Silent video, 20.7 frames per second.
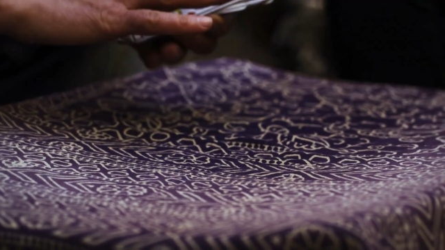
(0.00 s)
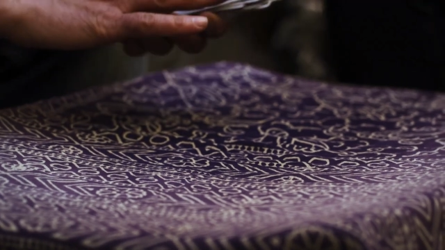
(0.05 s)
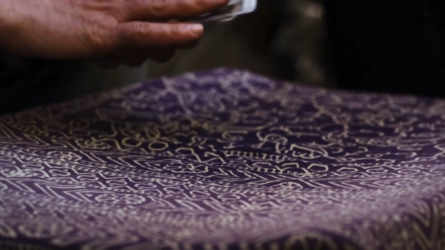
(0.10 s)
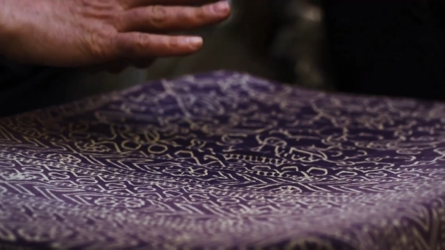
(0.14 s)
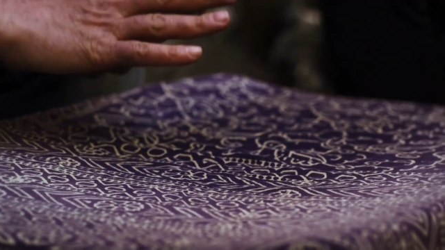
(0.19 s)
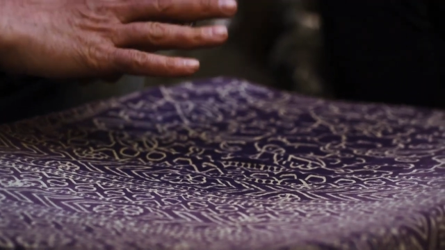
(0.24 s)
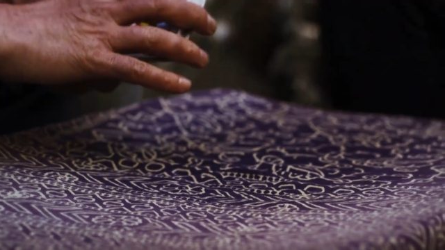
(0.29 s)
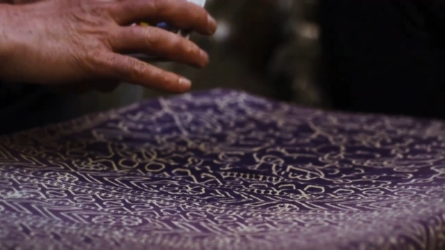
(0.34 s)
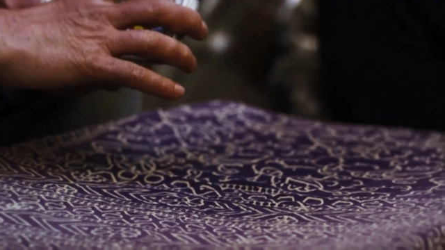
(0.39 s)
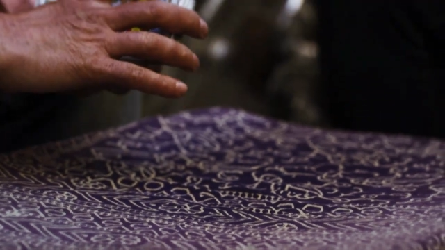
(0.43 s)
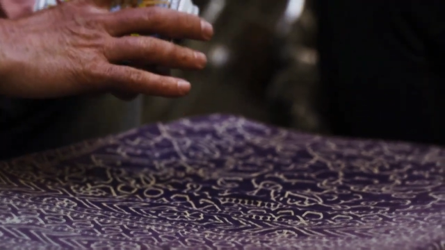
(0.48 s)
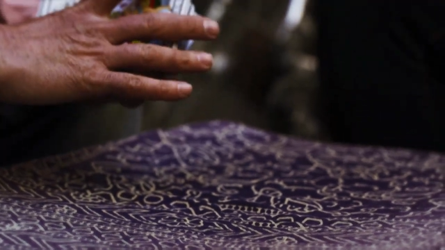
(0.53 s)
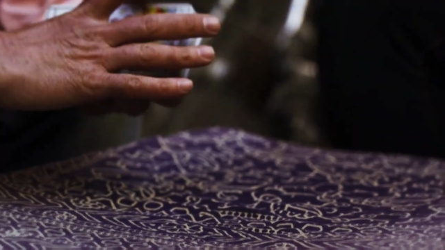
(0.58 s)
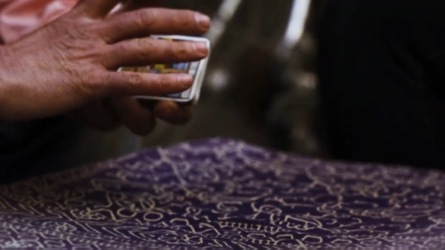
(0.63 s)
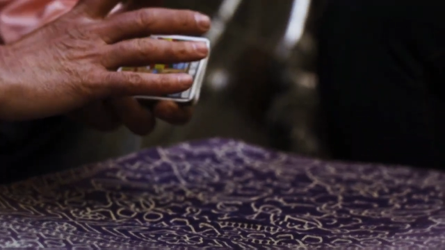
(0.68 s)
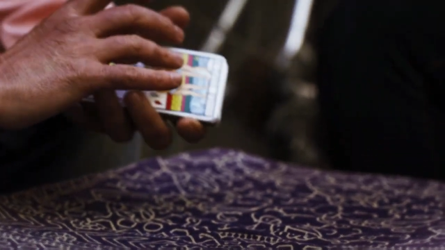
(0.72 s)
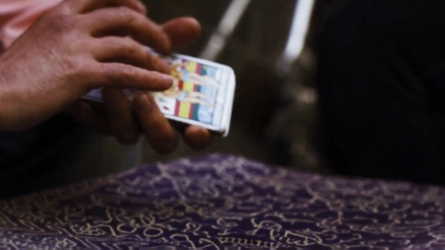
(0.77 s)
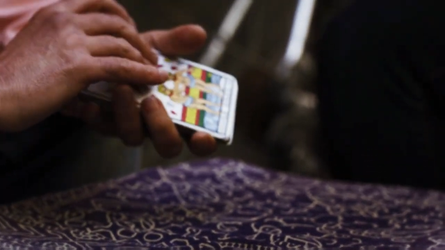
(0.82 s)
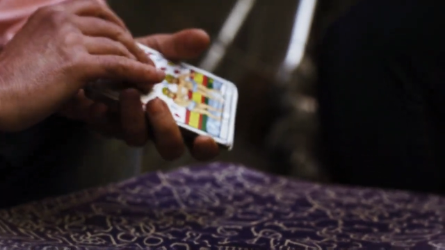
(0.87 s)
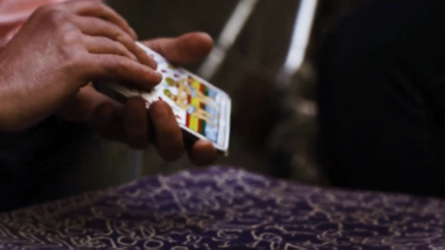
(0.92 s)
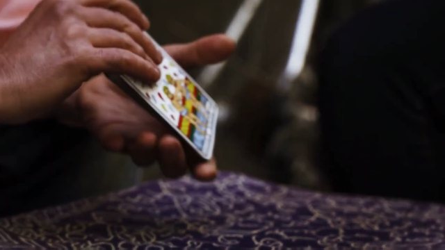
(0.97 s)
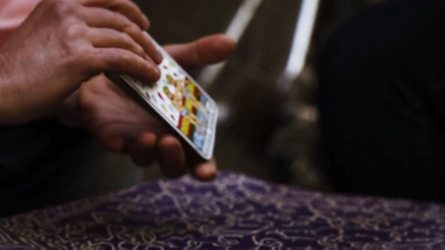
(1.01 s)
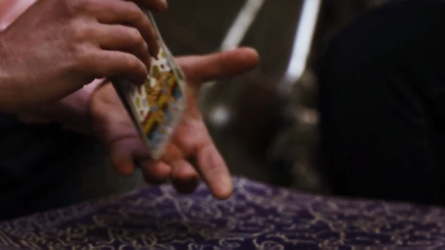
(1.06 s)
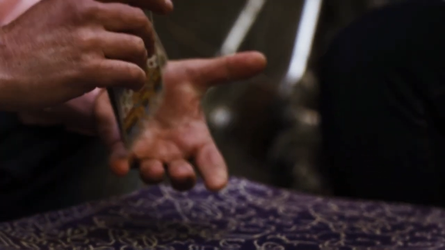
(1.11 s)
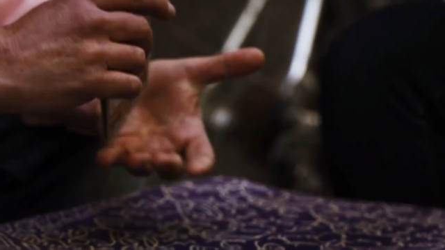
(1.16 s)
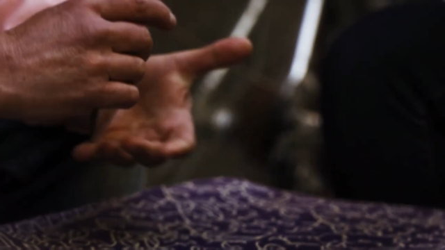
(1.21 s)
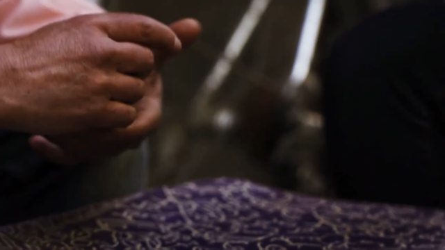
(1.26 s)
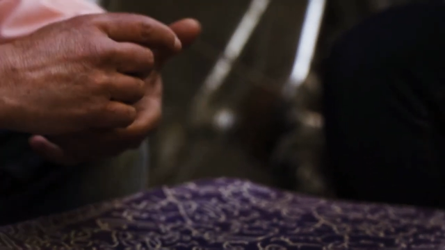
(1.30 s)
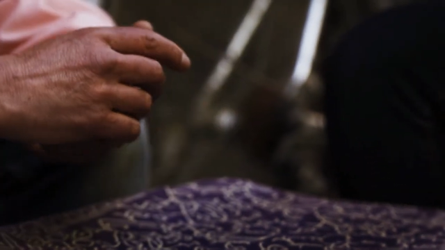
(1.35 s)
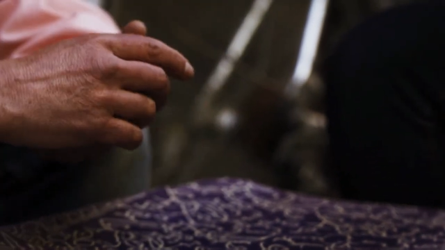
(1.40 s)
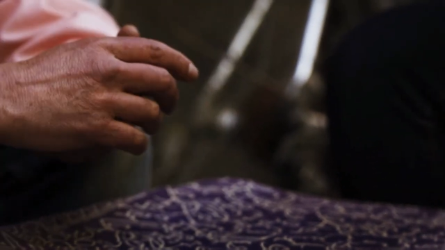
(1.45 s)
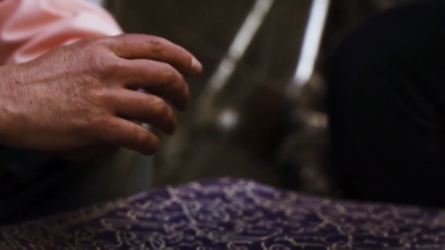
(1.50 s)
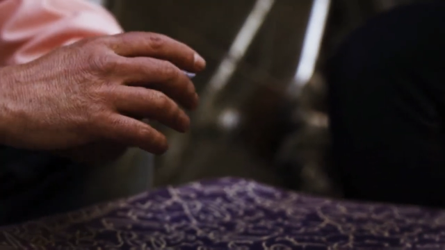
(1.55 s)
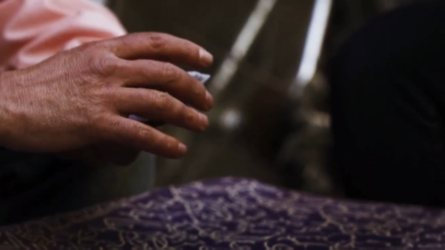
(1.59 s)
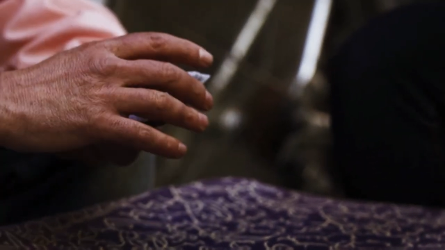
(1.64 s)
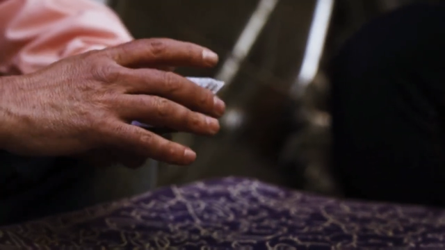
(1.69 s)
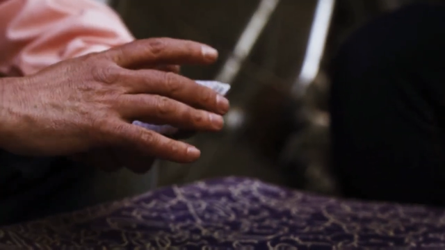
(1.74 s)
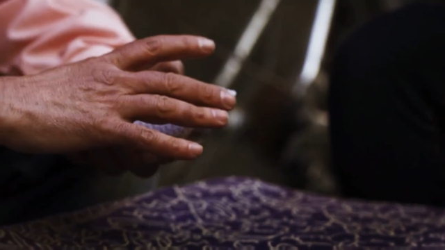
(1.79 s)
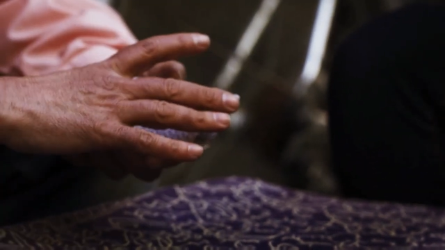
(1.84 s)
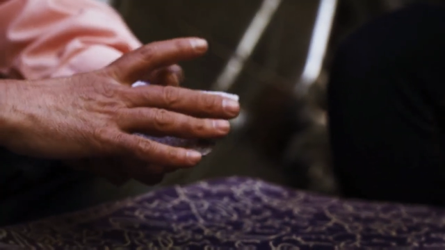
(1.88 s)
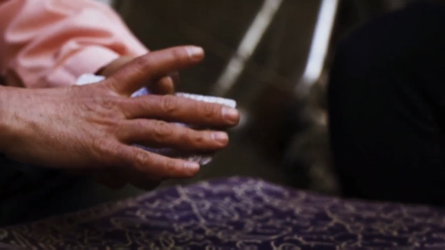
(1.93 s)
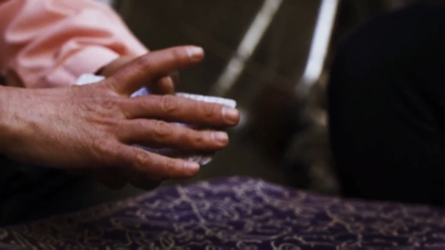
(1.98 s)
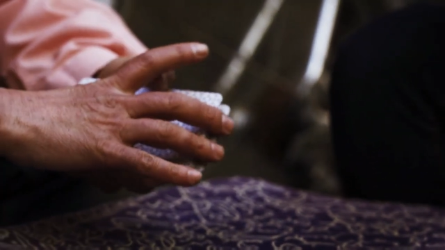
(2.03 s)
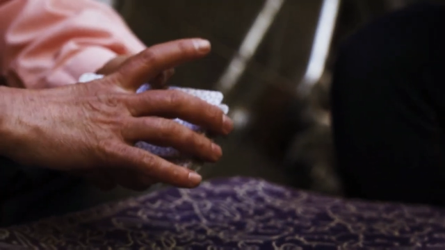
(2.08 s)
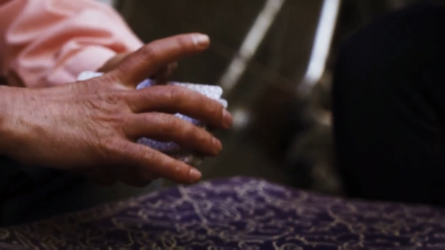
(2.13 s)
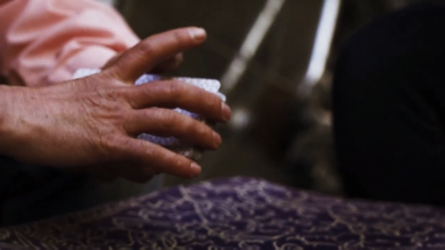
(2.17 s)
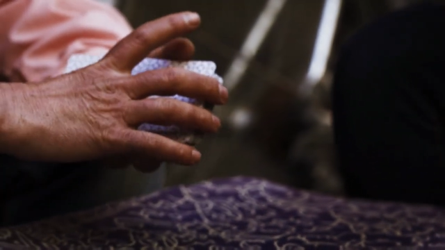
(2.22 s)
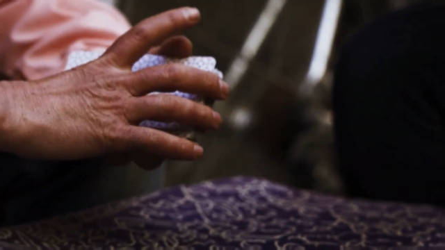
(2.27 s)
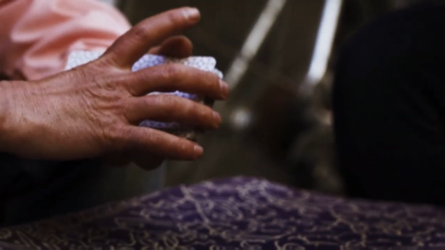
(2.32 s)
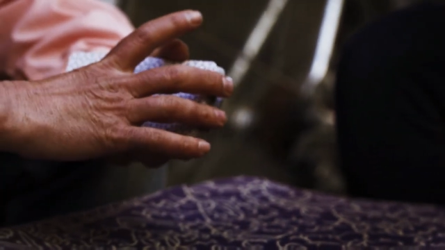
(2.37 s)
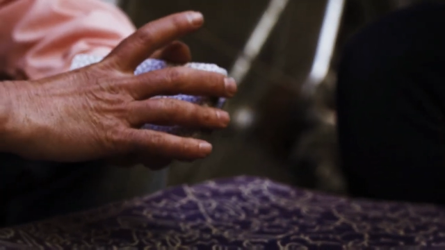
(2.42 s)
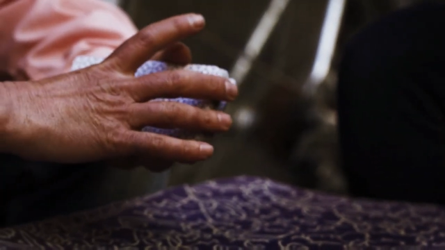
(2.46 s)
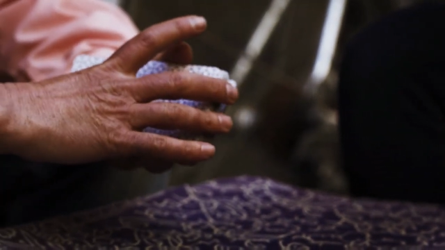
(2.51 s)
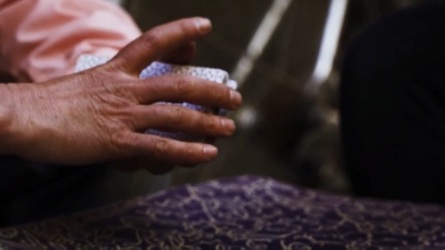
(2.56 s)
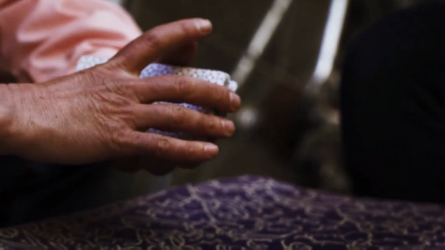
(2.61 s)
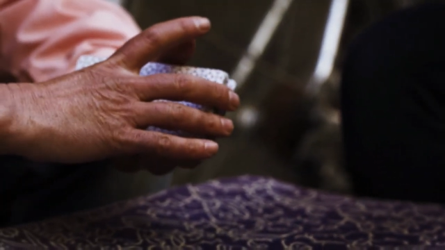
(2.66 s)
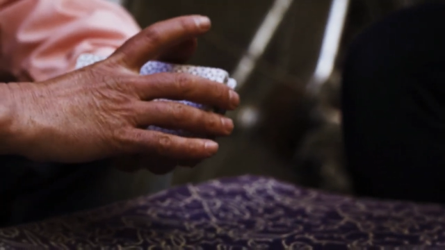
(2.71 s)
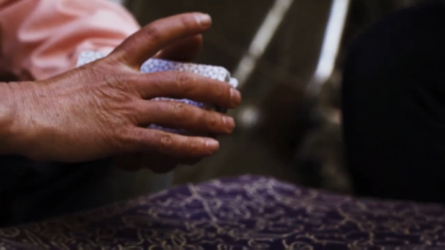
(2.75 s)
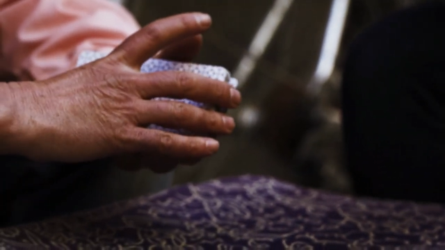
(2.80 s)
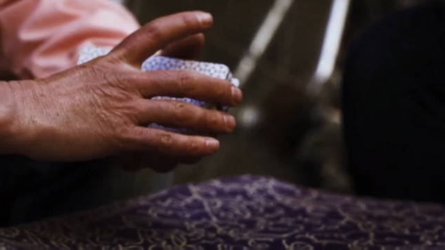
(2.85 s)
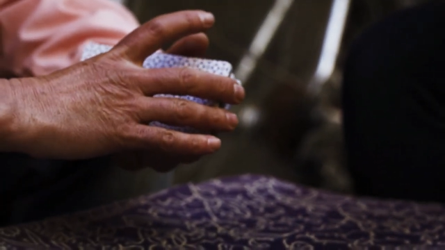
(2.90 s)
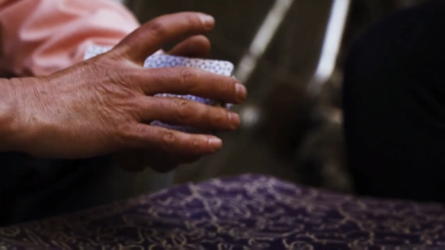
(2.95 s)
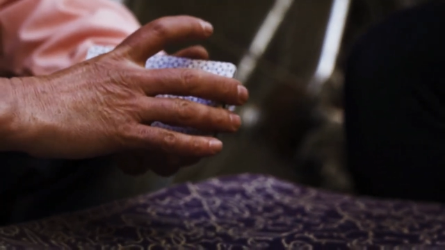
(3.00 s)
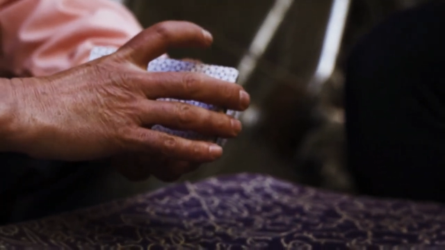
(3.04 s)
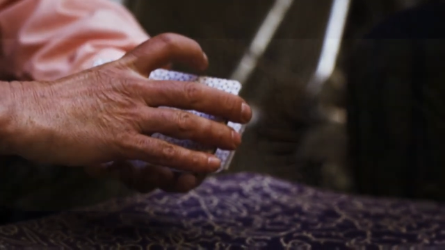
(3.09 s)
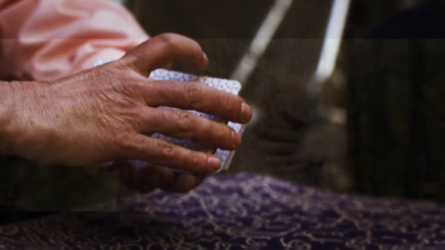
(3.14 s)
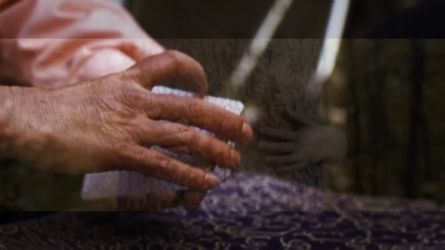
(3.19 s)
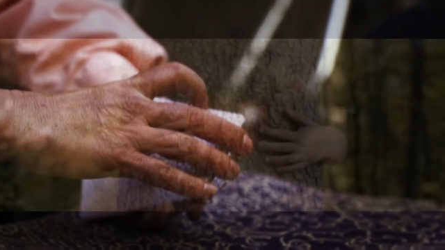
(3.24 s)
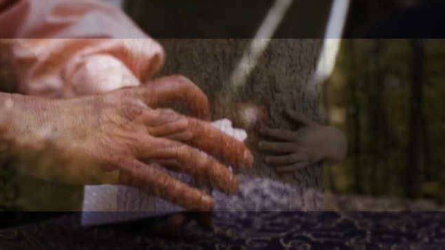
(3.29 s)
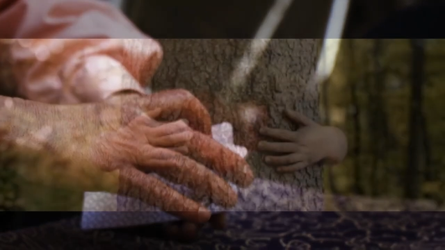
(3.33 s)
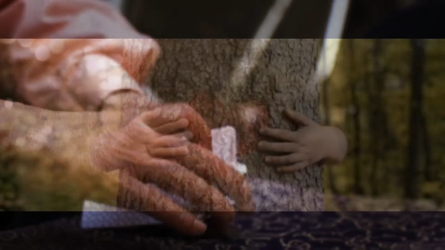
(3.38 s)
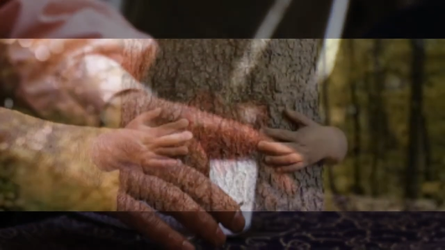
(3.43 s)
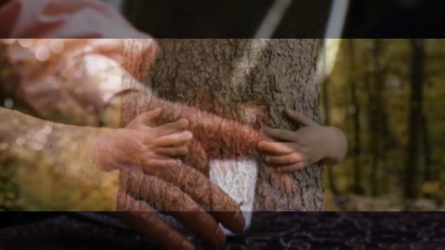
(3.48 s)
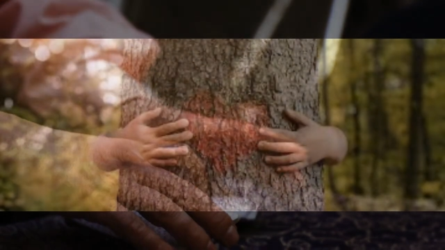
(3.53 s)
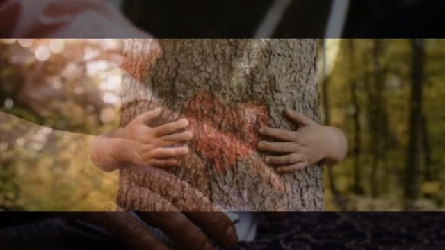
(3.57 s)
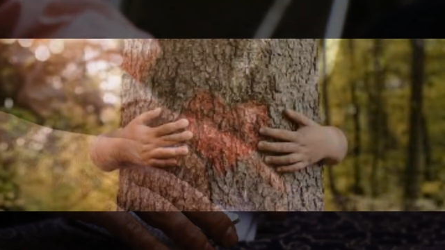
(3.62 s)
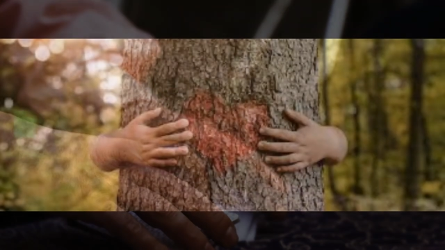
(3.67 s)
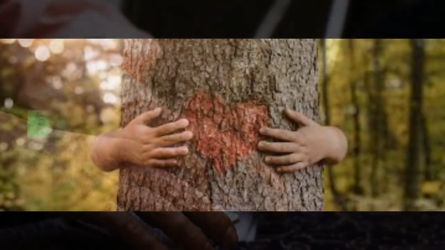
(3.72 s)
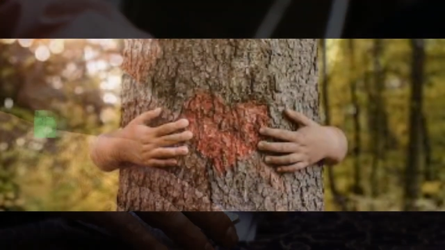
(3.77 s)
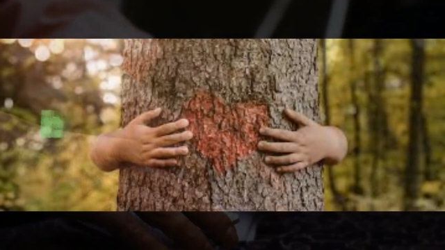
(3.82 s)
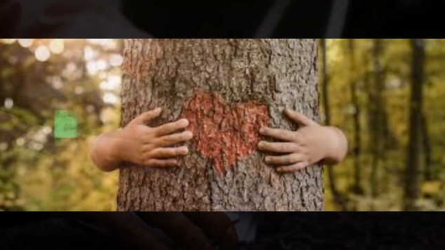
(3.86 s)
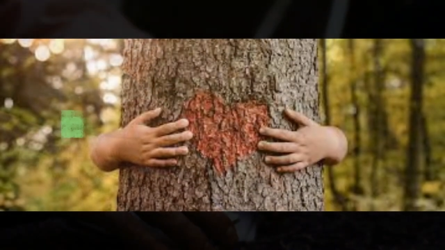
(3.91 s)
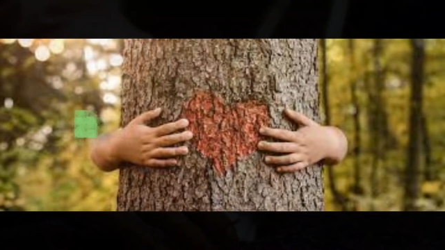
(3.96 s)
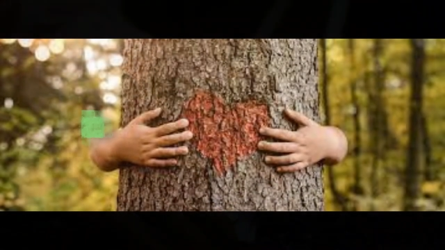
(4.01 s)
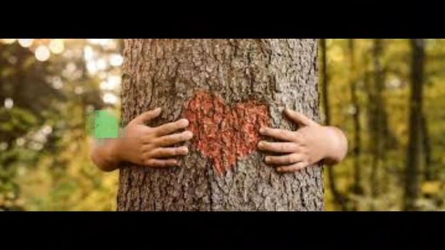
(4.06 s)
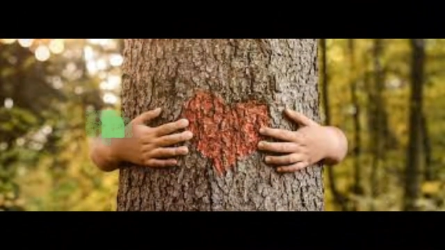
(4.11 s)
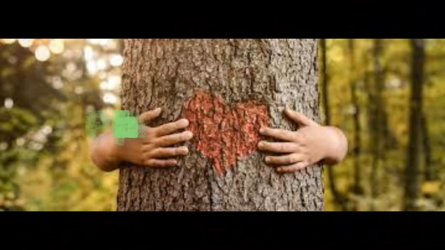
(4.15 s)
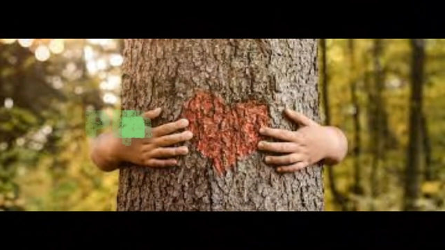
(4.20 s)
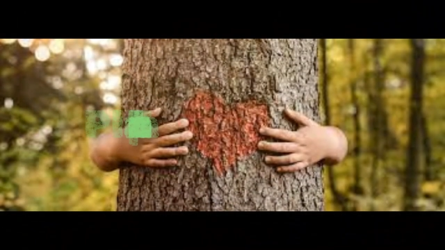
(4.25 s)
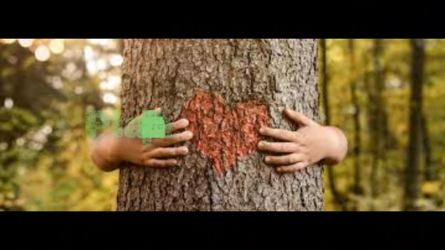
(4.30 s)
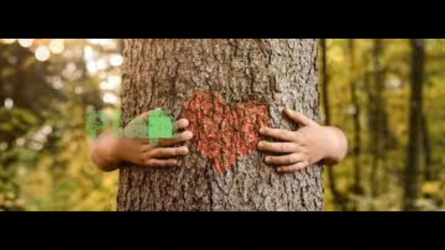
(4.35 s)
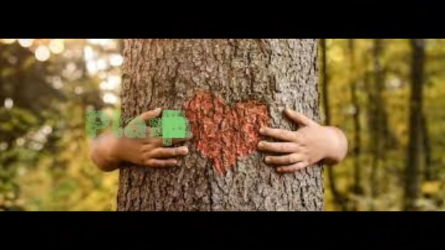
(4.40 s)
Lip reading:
No face is visible, so there are no lips to read.